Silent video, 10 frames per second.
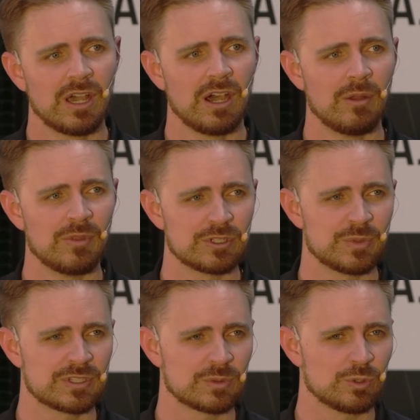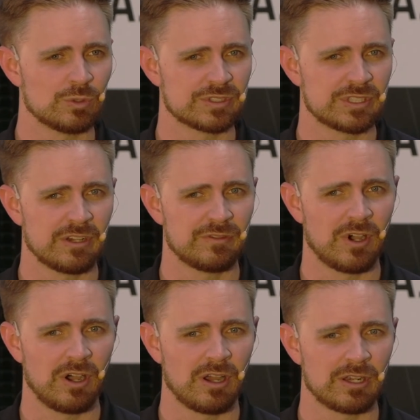There's been some cool stuff
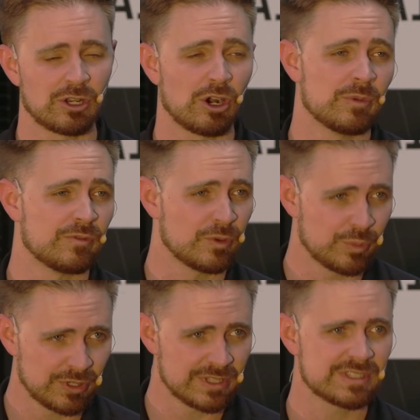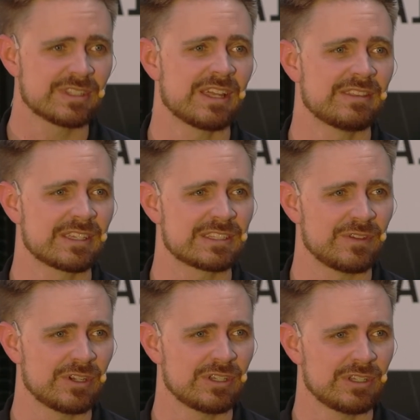on carbon footprints that I think is
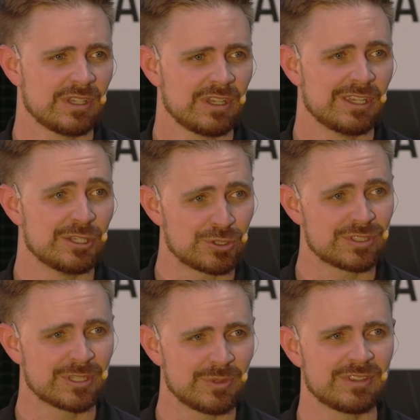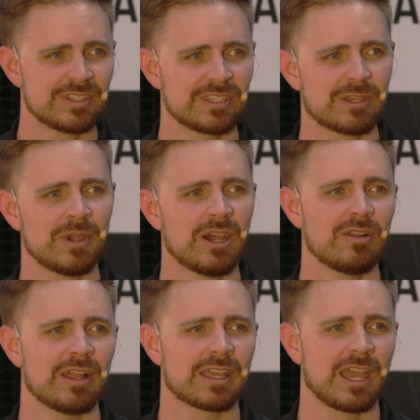very interesting to be thinking
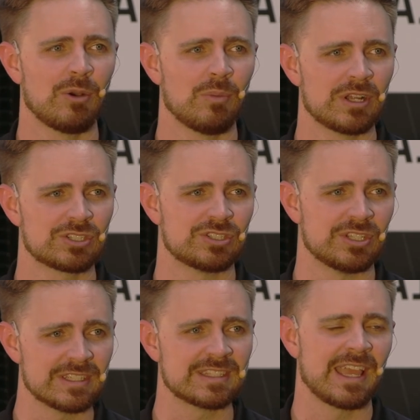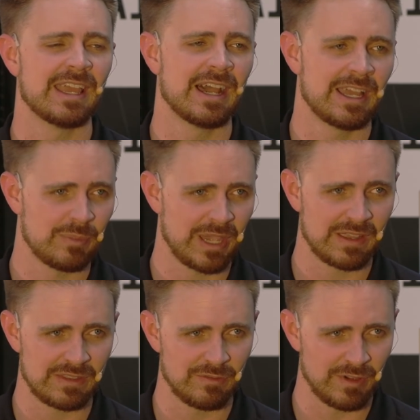about, like how much does AI
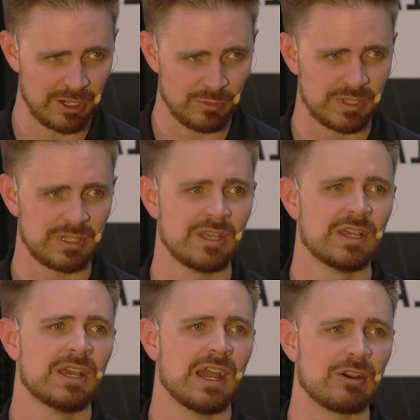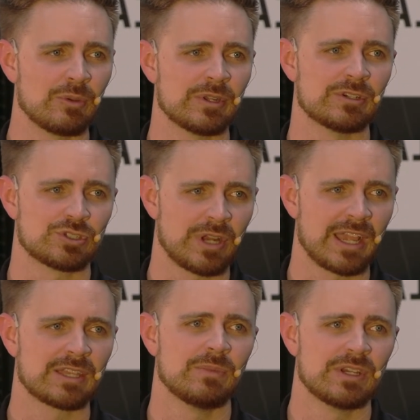impact the environment, how can we better
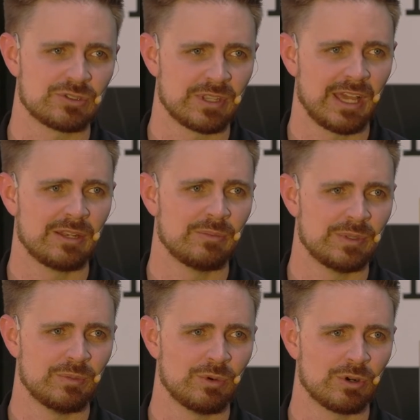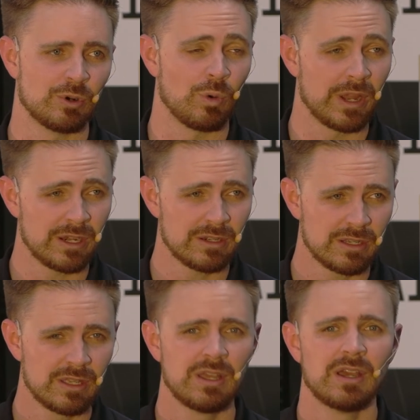track and measure that and be more aware.
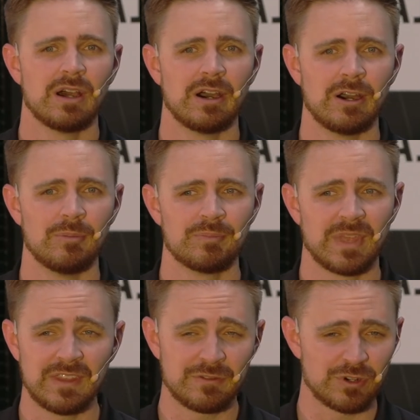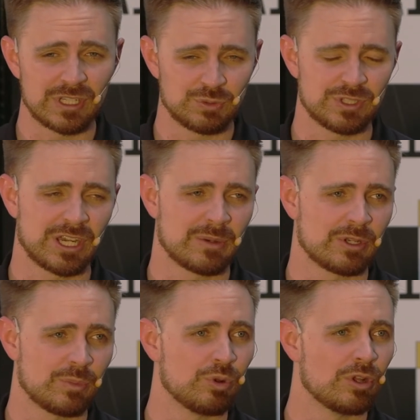And then for us, we talked about
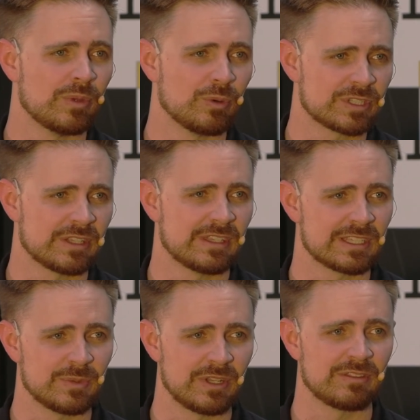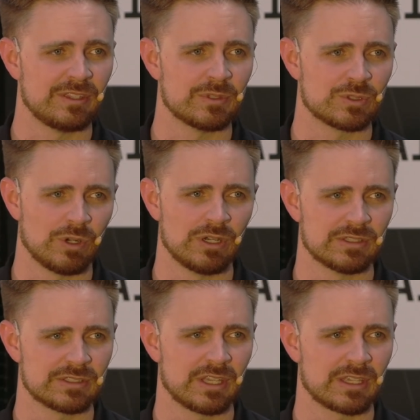deployment, which I think has been a theme as
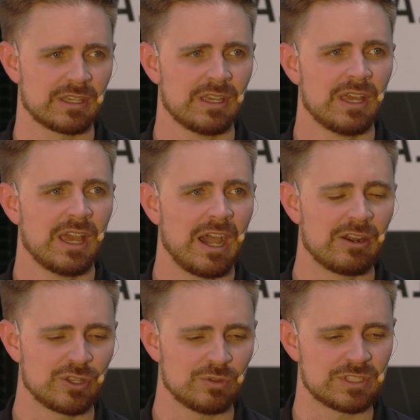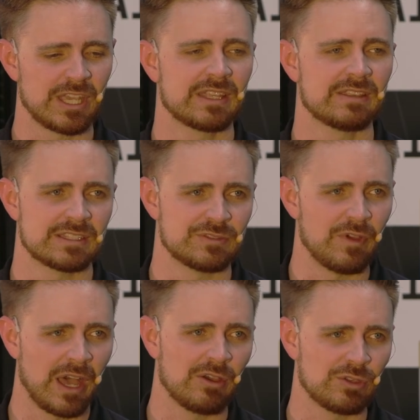well, is like how do you take this
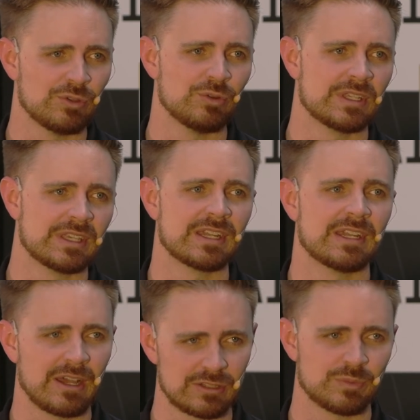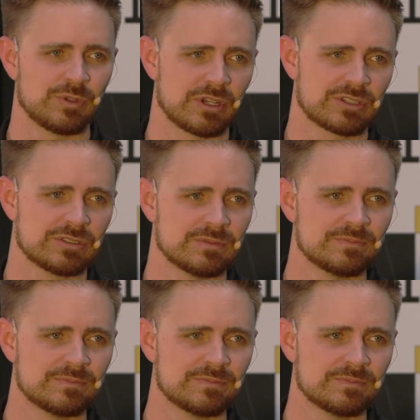value and get it out to production?